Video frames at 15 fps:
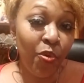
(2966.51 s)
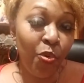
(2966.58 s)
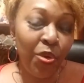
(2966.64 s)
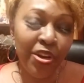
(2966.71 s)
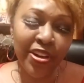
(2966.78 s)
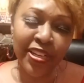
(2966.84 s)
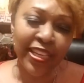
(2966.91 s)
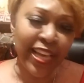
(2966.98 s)

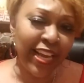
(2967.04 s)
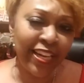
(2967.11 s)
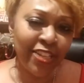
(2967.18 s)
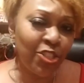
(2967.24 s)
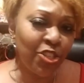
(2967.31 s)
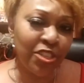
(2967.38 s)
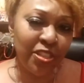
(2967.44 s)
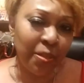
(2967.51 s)
whatever you want to
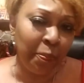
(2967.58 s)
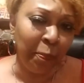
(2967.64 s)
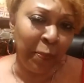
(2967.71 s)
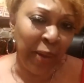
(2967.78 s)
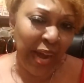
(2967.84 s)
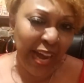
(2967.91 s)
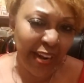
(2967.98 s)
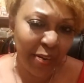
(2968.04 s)
call it. You
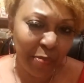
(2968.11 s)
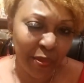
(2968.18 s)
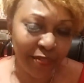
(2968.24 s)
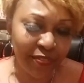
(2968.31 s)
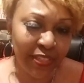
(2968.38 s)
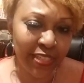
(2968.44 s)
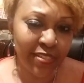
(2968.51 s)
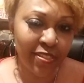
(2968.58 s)
know what I'm
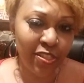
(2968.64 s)
saying?